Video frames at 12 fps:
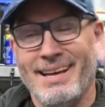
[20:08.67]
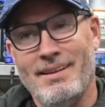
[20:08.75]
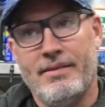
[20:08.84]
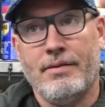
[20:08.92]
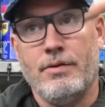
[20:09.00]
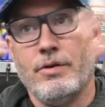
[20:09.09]

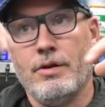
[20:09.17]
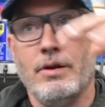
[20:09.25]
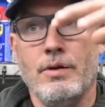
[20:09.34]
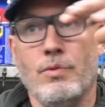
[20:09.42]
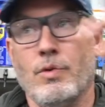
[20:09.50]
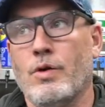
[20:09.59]
It's going
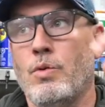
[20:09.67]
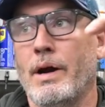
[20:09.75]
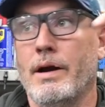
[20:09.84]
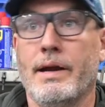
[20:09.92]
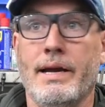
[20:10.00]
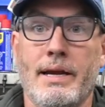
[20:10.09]
to
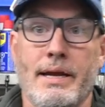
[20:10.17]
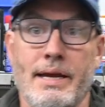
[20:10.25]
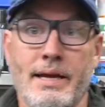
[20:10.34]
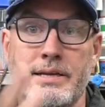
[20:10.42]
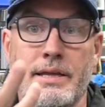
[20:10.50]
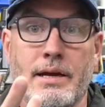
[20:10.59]
require getting
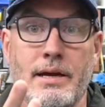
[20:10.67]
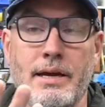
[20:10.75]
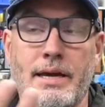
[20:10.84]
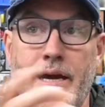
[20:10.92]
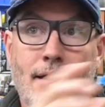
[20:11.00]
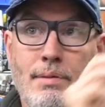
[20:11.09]
into the cuddy
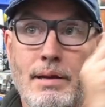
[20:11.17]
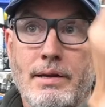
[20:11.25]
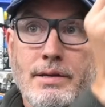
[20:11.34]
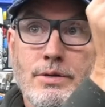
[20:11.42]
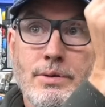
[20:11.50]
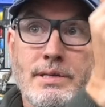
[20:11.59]
cabin
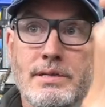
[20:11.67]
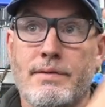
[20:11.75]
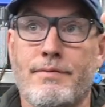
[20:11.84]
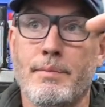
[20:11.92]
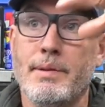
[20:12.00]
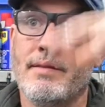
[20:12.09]
and doing stuff
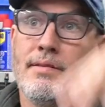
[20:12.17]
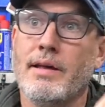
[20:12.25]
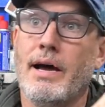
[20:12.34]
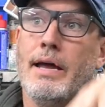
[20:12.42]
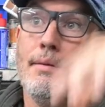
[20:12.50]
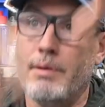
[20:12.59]
from
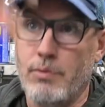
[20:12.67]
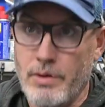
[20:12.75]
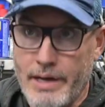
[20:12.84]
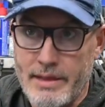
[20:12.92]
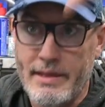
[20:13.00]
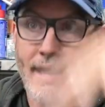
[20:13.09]
inside, but we'll
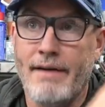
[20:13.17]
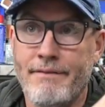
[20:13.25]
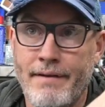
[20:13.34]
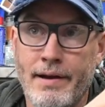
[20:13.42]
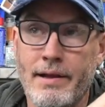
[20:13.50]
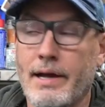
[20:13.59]
get that
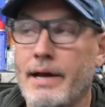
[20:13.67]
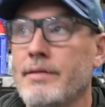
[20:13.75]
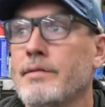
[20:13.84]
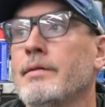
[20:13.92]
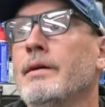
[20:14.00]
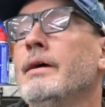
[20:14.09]

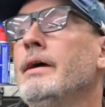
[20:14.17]
finalized,